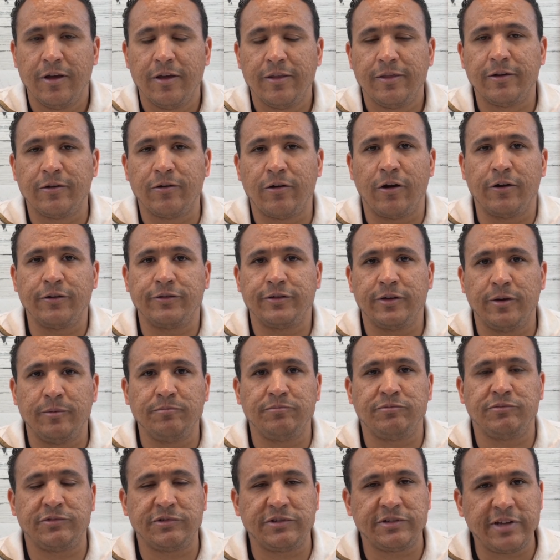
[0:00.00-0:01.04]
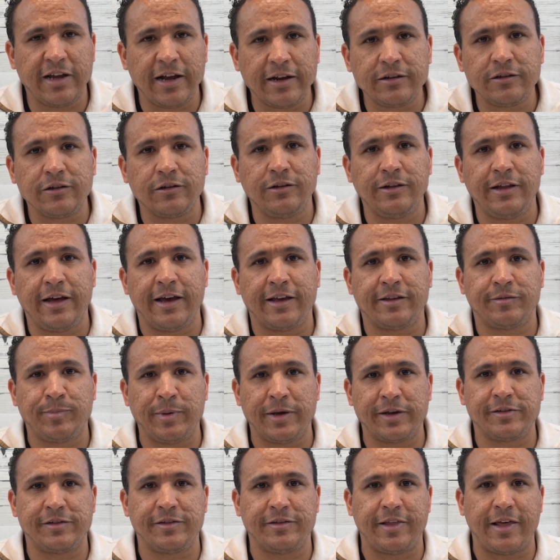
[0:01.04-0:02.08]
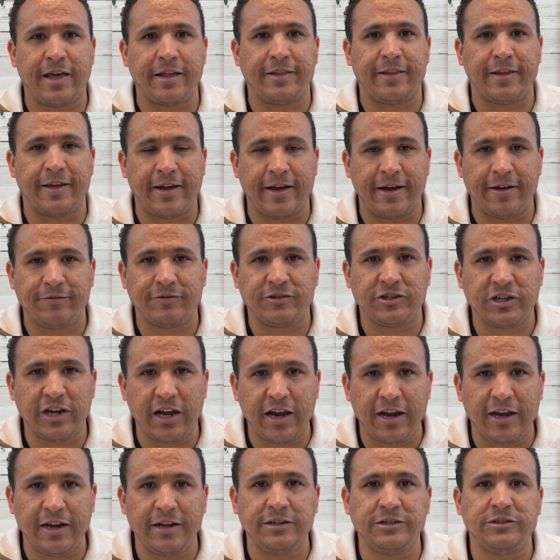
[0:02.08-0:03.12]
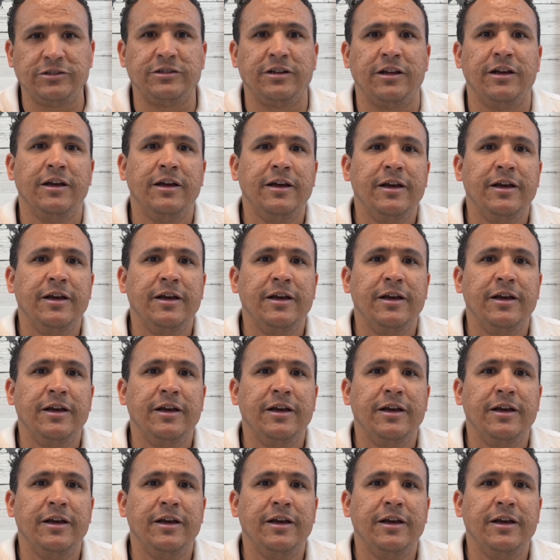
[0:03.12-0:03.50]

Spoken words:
There are some technical aspects to that have changed.